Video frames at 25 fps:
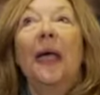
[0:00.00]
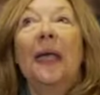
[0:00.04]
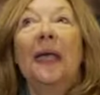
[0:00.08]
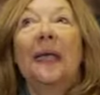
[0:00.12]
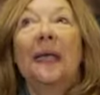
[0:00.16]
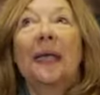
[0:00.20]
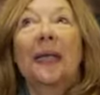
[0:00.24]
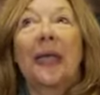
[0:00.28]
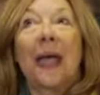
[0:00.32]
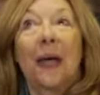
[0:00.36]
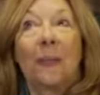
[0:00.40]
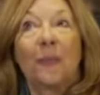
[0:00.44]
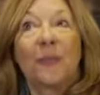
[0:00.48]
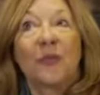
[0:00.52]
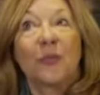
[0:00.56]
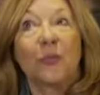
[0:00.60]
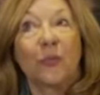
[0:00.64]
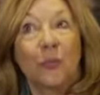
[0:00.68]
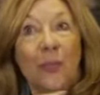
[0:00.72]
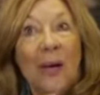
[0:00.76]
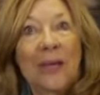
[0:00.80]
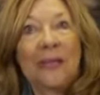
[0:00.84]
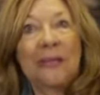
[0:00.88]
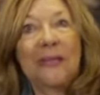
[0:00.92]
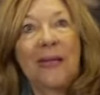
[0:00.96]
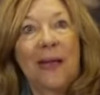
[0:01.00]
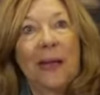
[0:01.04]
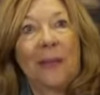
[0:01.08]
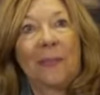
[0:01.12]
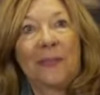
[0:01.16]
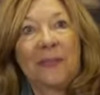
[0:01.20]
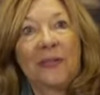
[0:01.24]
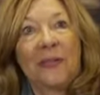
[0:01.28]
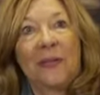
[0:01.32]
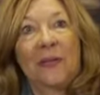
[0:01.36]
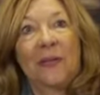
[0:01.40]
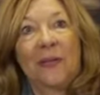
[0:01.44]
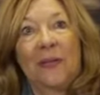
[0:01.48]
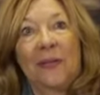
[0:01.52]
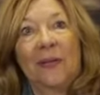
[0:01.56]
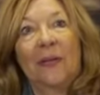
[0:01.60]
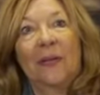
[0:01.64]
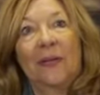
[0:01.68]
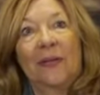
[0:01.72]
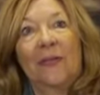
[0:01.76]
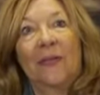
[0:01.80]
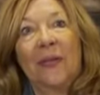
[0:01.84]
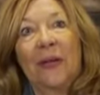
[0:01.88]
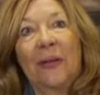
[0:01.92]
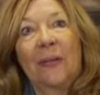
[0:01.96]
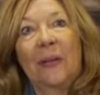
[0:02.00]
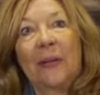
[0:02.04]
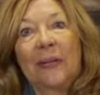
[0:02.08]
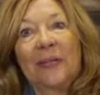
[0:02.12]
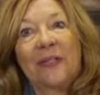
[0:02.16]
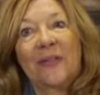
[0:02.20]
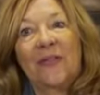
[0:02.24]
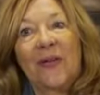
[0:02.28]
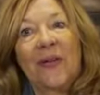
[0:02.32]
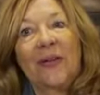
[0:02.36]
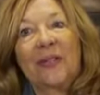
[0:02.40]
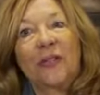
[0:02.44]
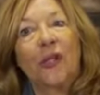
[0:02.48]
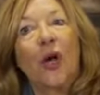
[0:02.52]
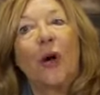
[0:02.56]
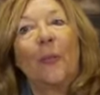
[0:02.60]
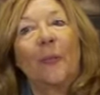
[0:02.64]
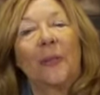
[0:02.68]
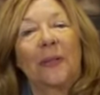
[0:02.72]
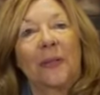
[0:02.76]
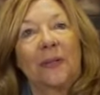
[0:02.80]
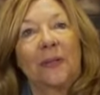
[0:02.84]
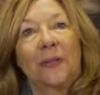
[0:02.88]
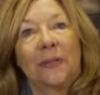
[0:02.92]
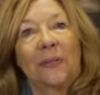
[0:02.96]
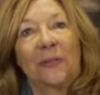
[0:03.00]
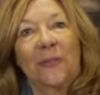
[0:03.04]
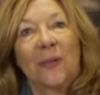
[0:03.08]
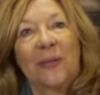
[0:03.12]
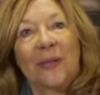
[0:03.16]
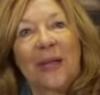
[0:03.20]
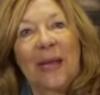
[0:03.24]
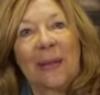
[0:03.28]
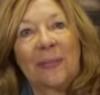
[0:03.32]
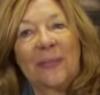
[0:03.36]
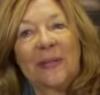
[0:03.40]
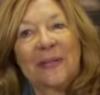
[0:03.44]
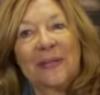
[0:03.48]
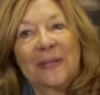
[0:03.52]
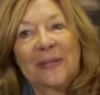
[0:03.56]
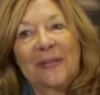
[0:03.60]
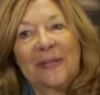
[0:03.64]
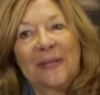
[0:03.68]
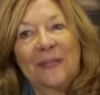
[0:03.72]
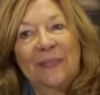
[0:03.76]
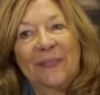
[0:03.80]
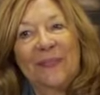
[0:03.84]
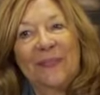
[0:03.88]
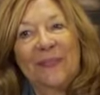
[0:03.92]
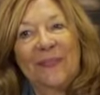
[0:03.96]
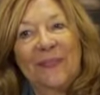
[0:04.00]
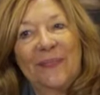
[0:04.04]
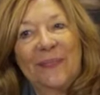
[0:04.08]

it comes right up to, it's very topical what happens